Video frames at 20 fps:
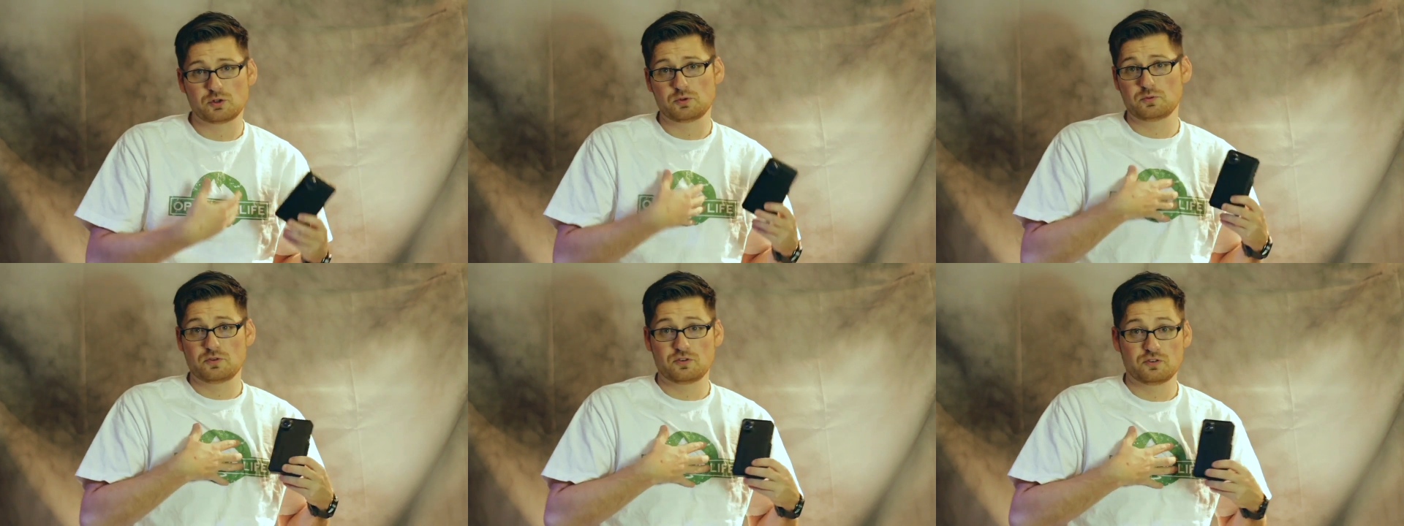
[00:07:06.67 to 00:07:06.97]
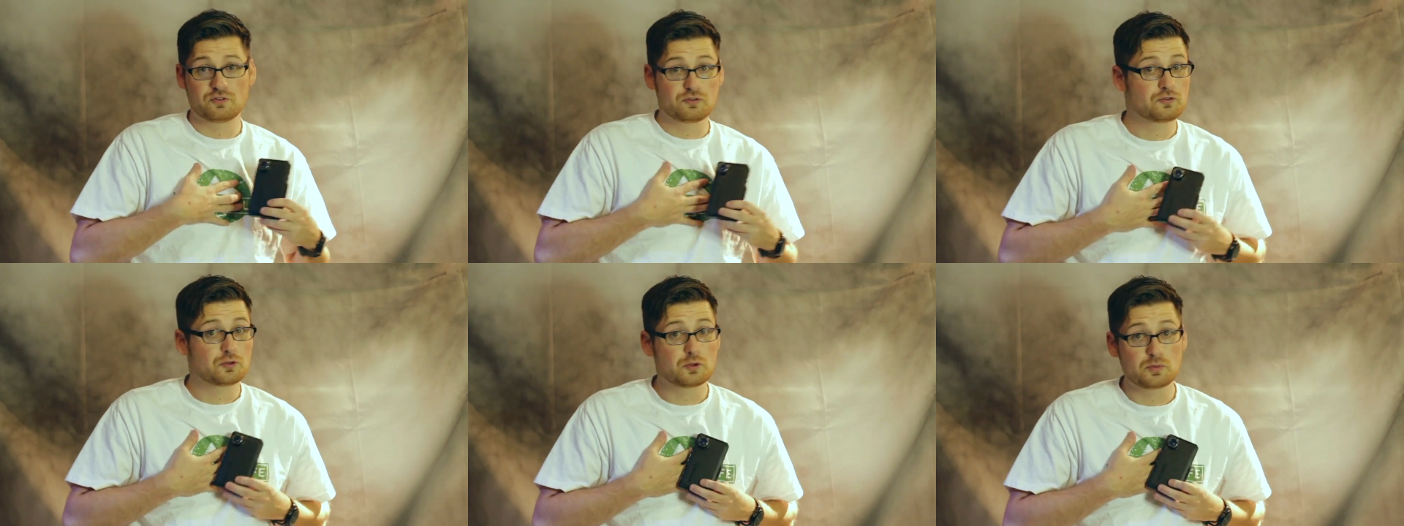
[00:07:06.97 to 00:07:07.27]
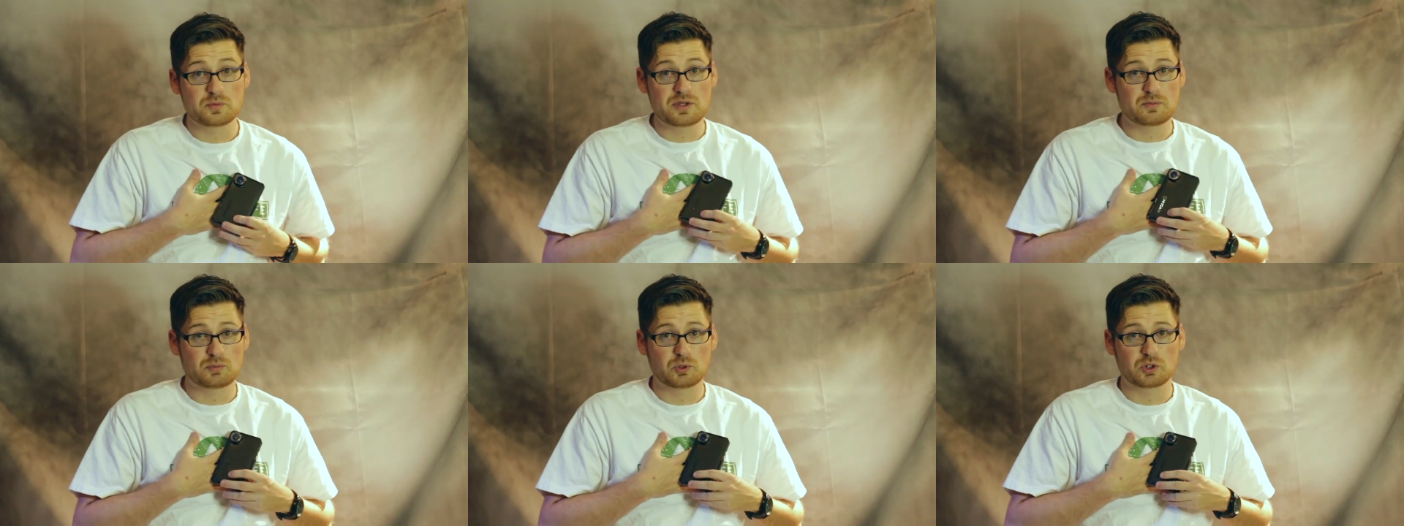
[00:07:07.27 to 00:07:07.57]
for
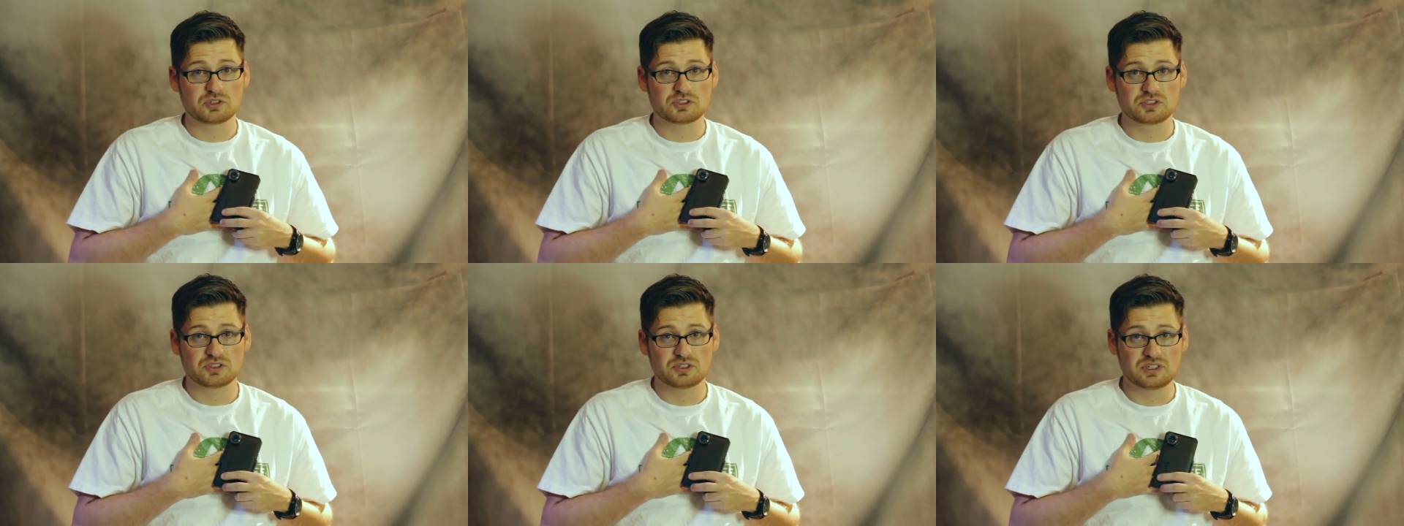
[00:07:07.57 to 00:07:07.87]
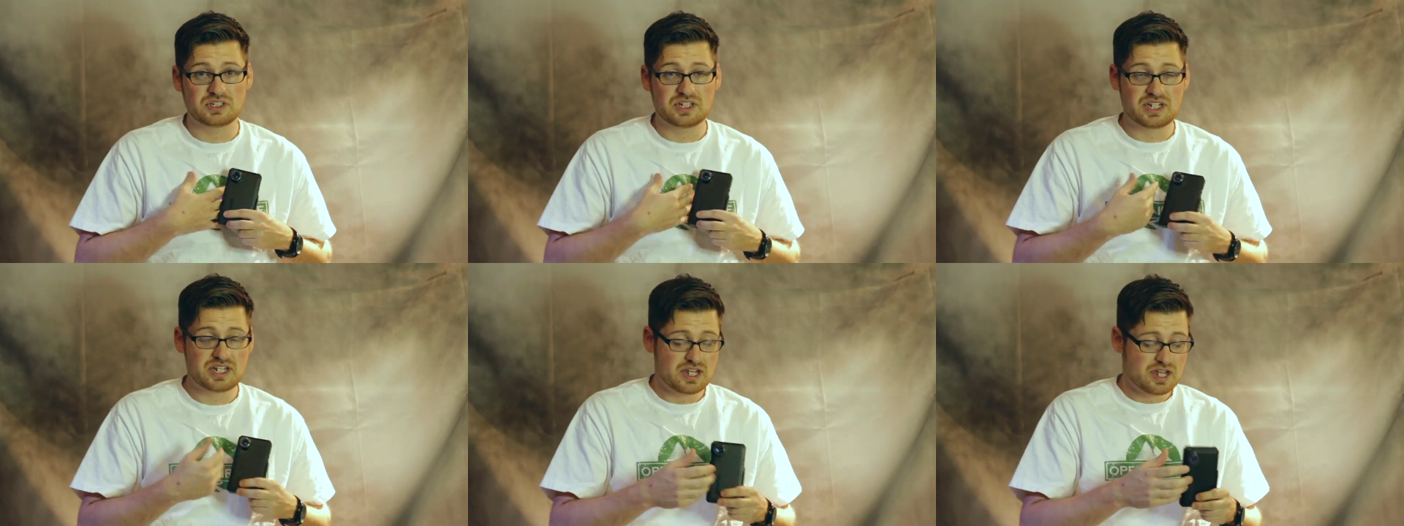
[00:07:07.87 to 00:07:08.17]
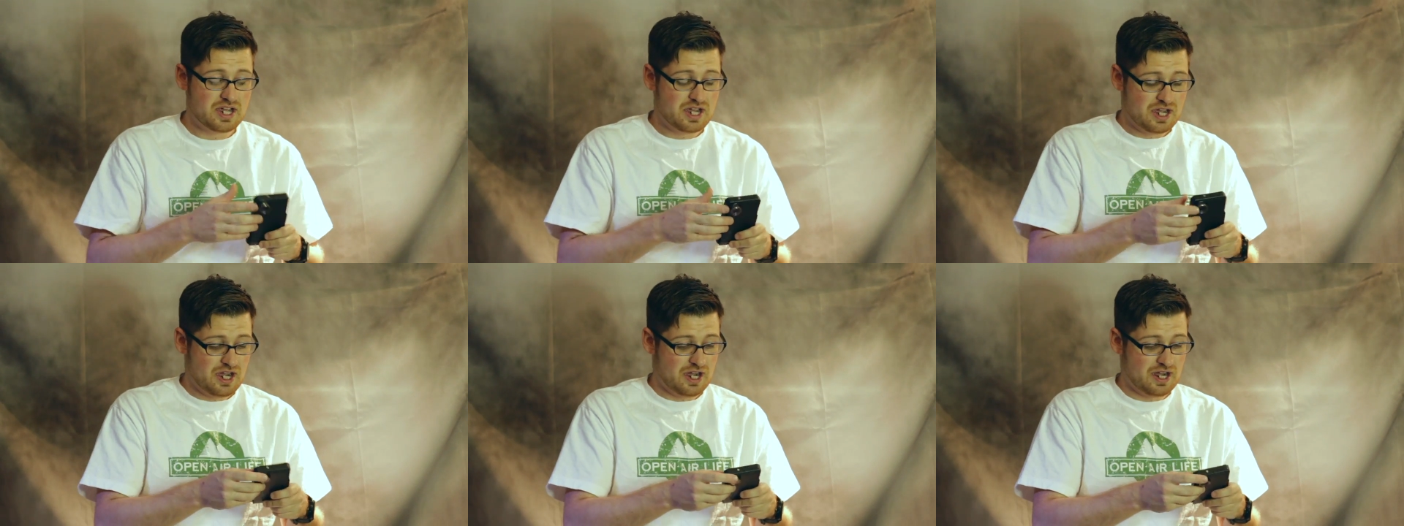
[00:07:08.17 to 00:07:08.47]
me
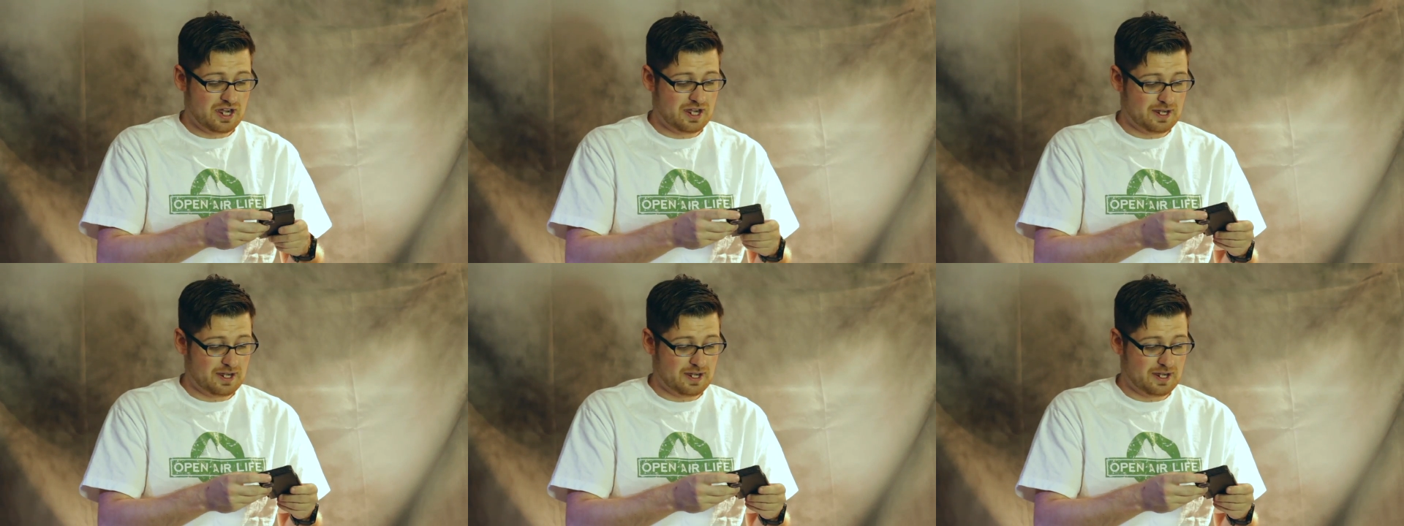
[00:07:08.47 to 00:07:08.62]
personally.